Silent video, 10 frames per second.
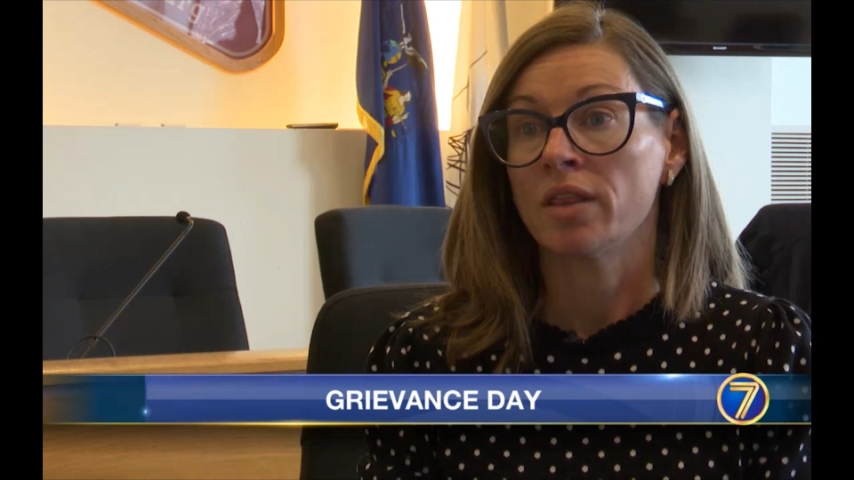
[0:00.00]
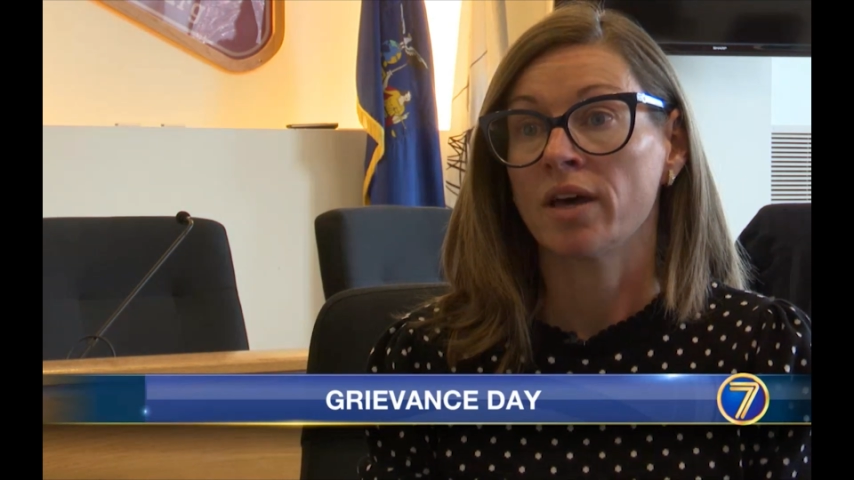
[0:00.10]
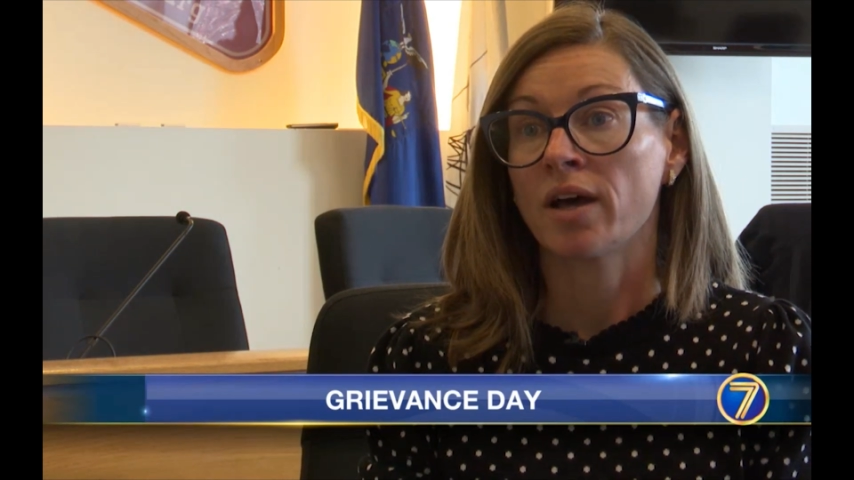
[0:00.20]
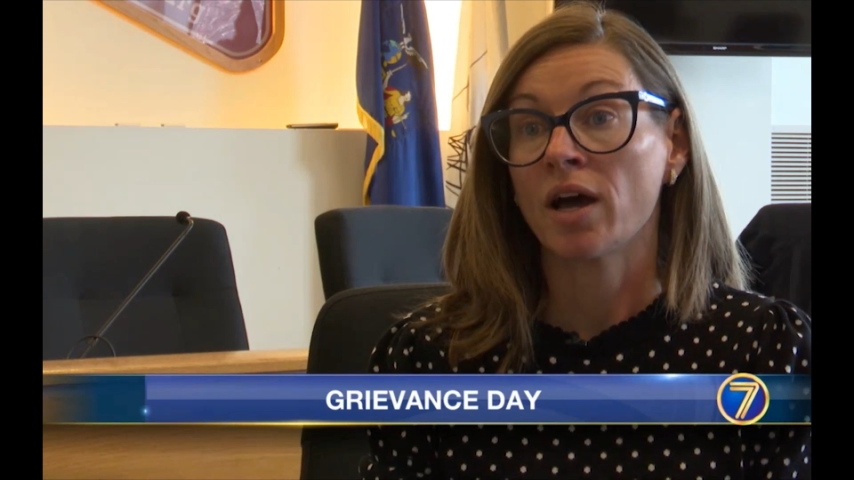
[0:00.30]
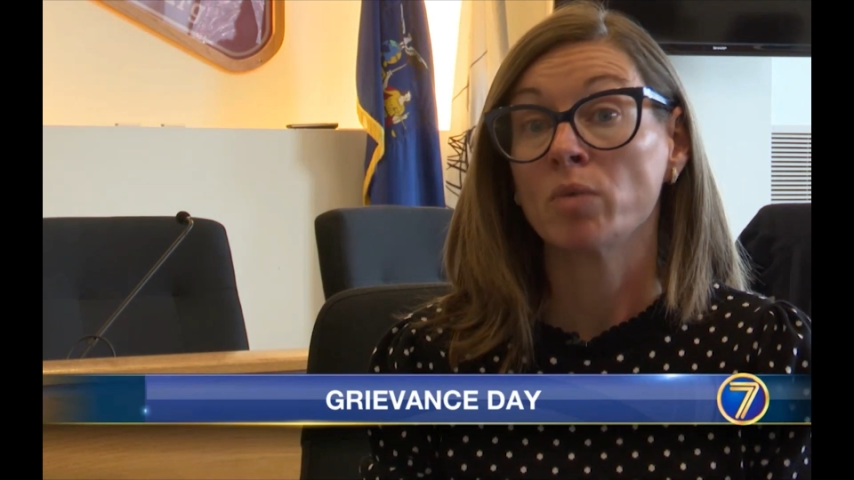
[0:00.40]

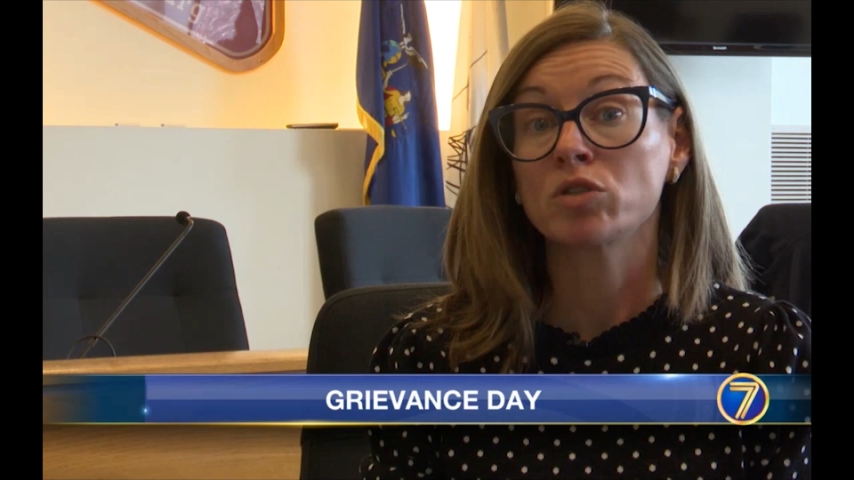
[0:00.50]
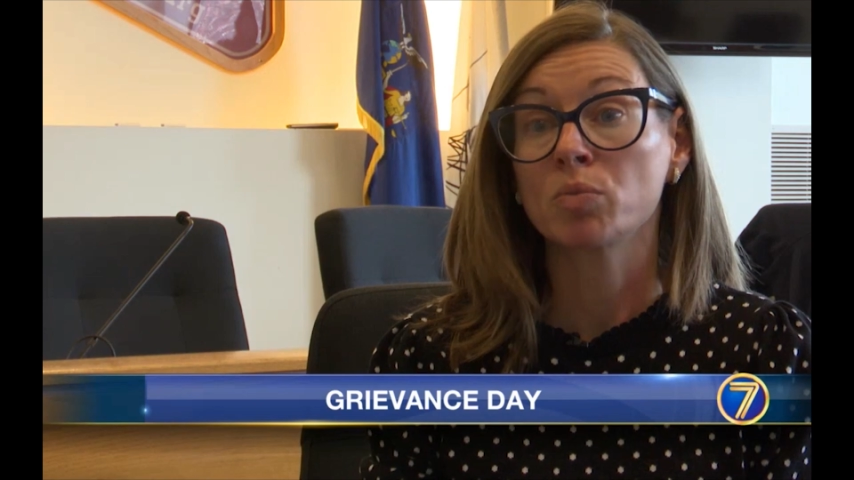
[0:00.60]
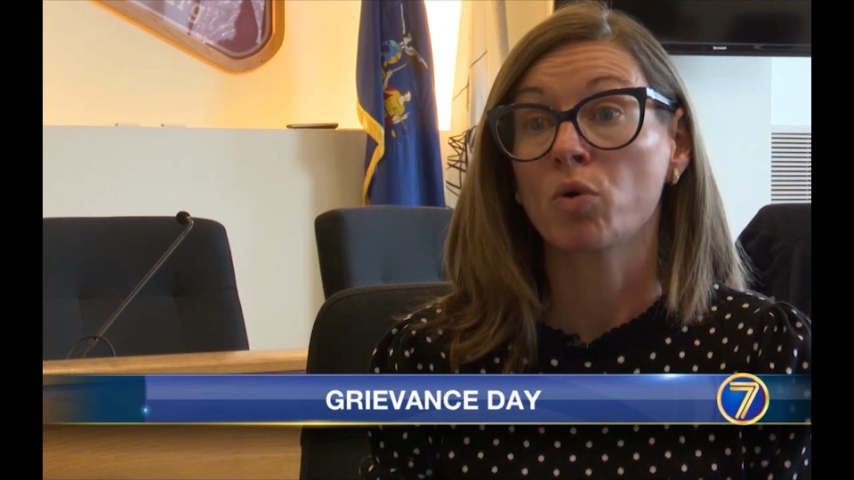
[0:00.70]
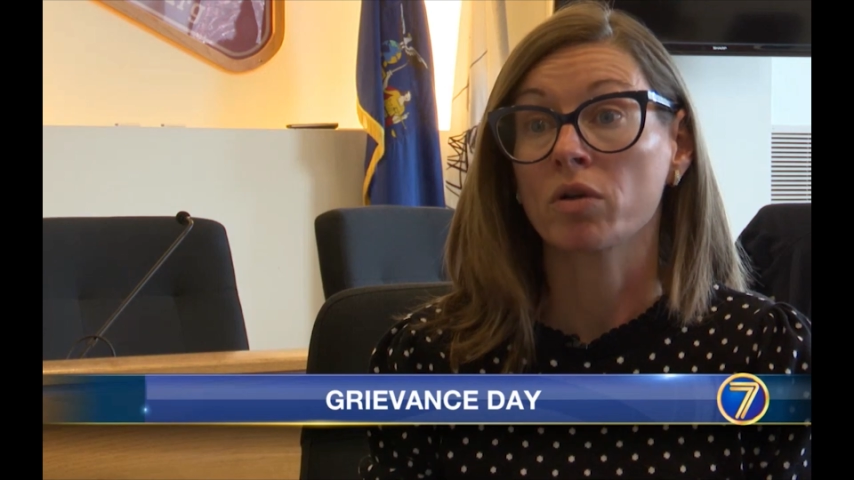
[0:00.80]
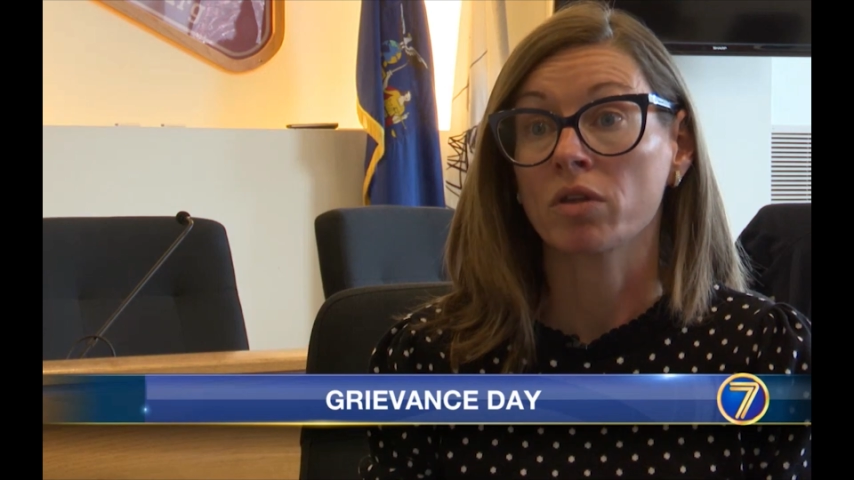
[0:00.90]
that help
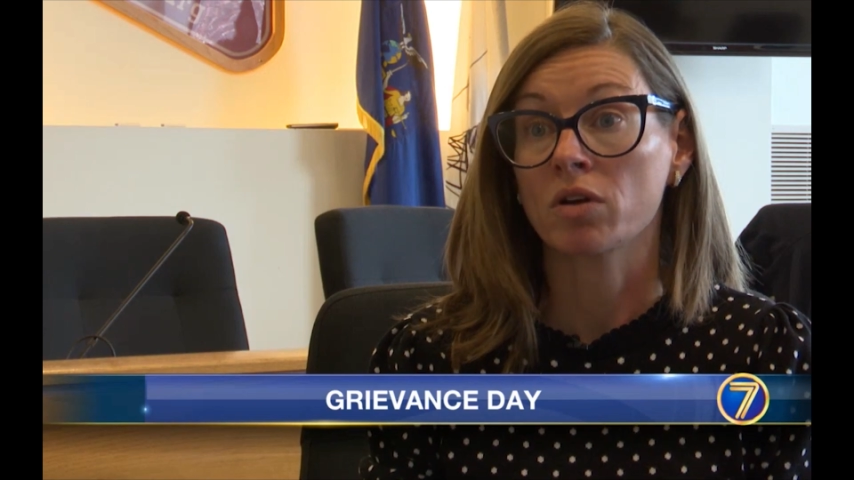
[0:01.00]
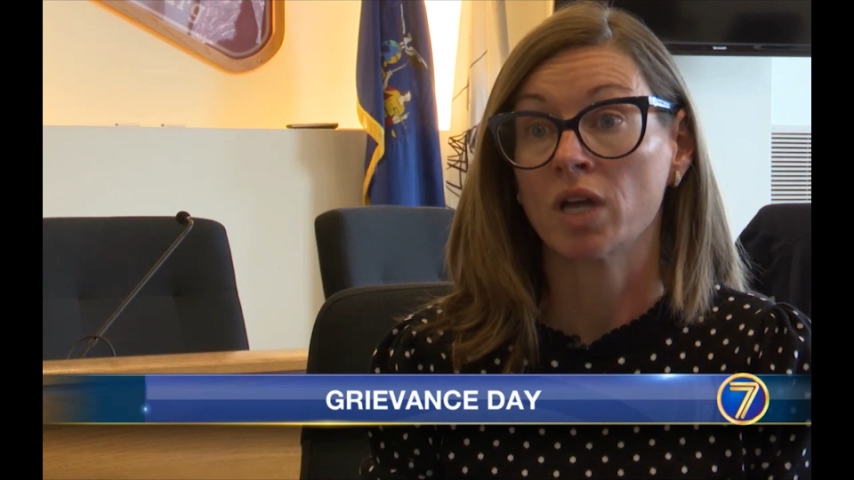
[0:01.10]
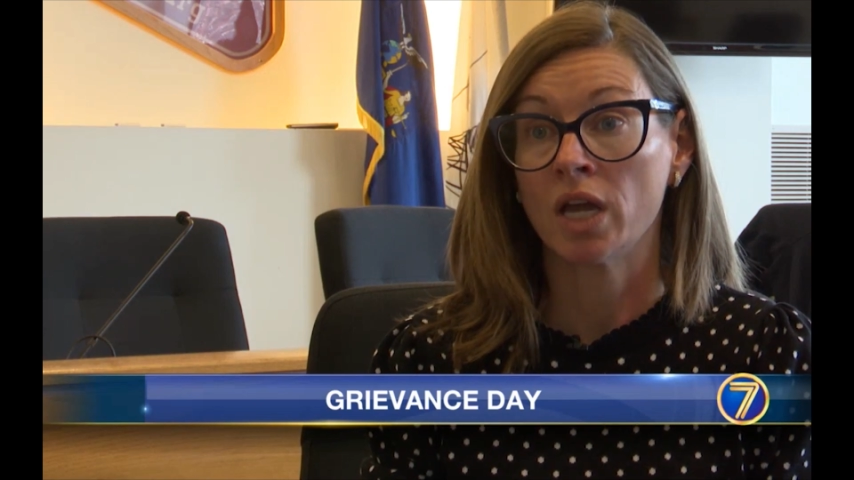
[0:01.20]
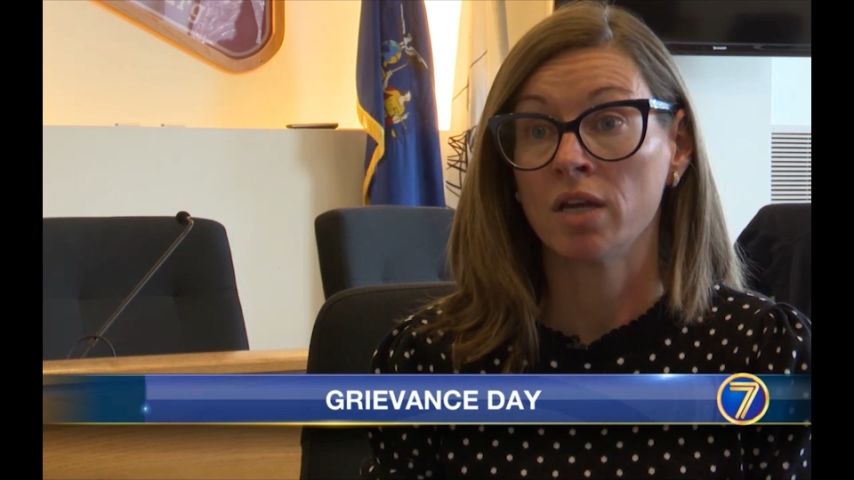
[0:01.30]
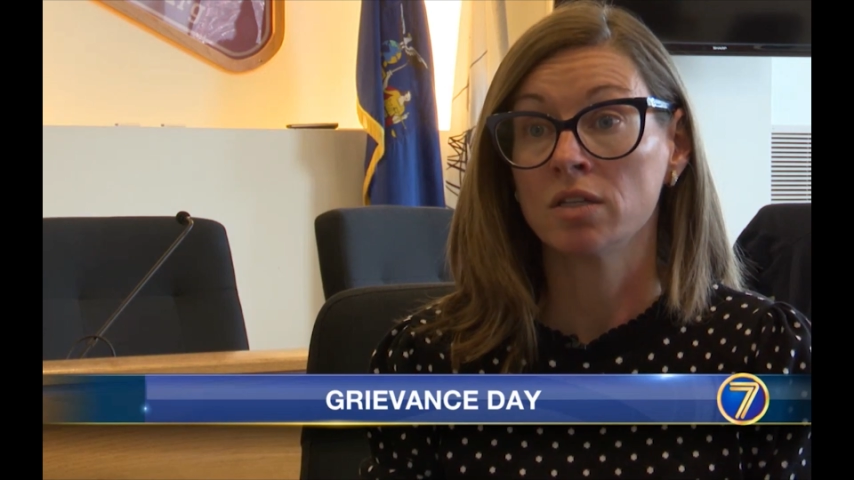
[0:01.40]
support their
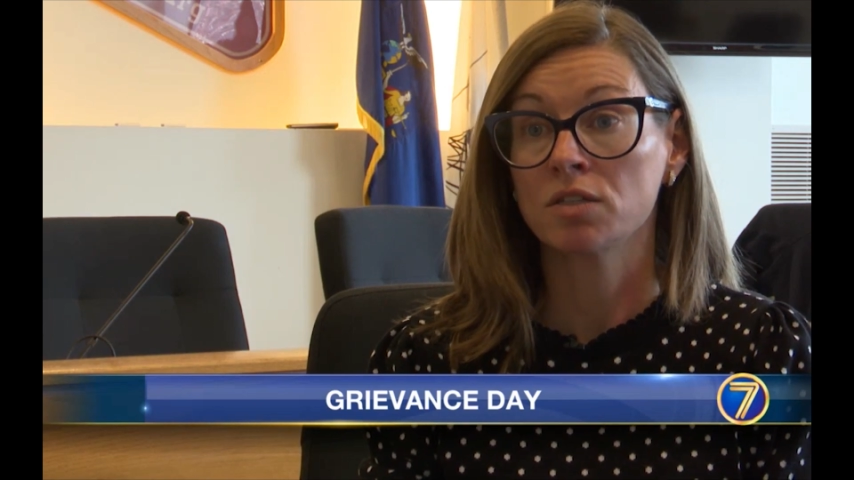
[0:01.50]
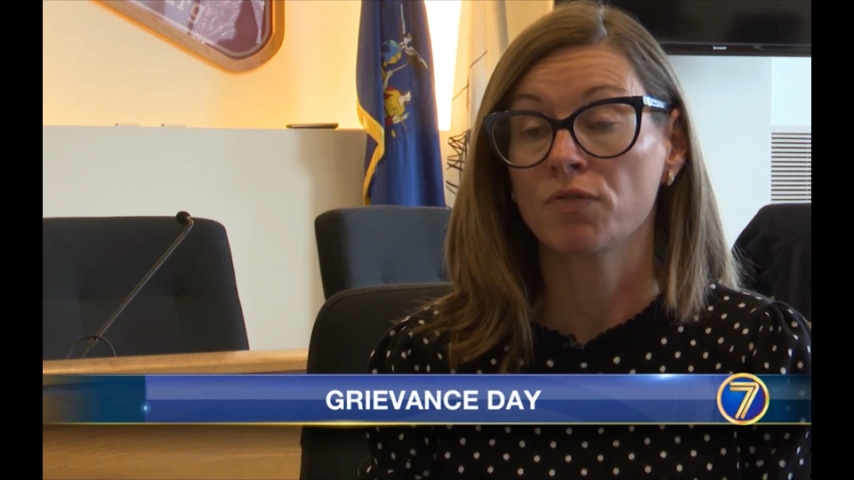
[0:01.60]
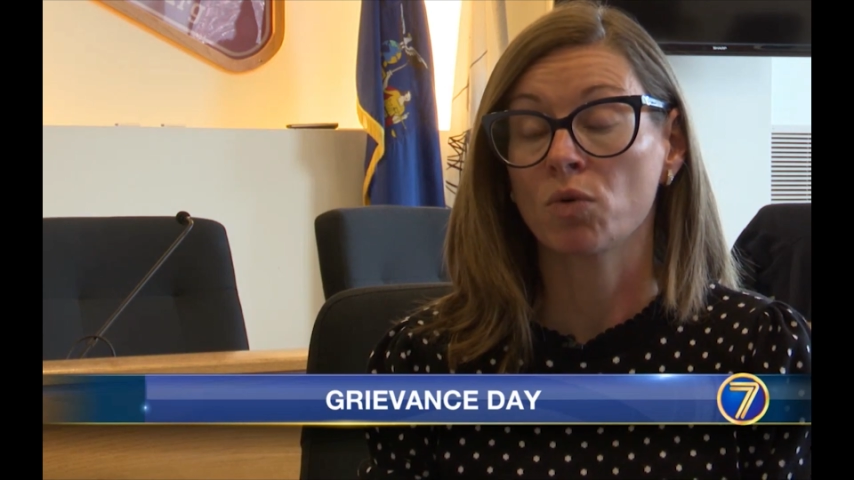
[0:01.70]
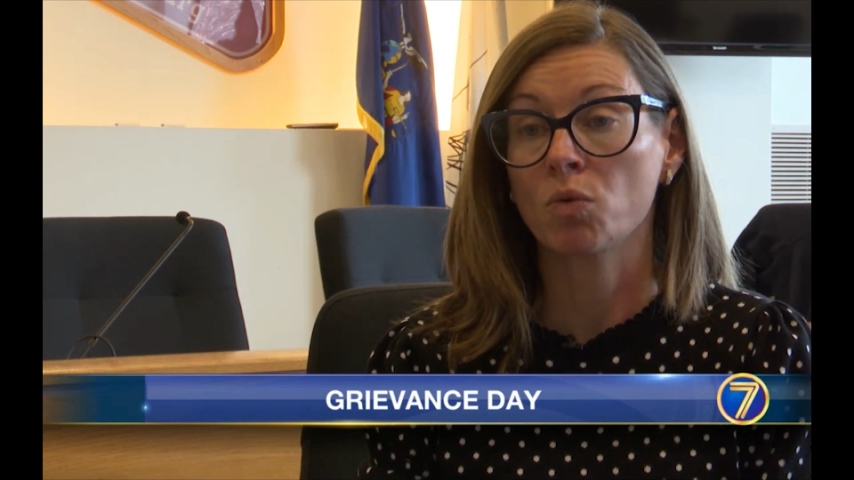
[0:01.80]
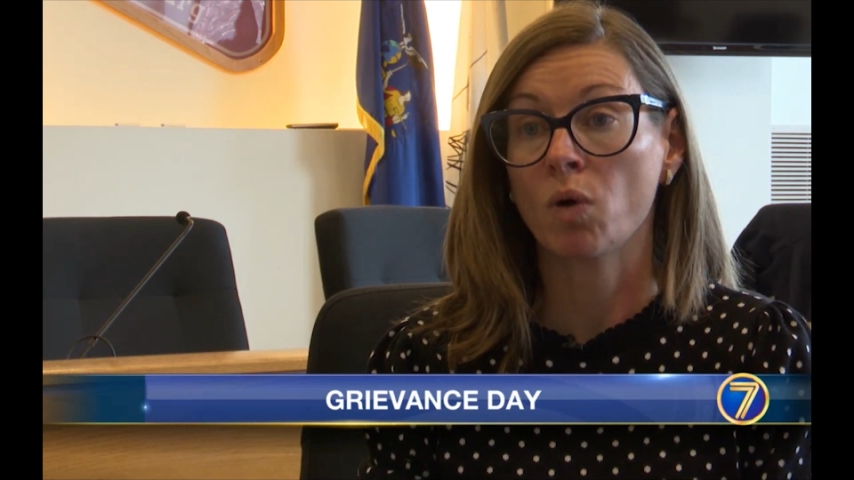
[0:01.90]
case for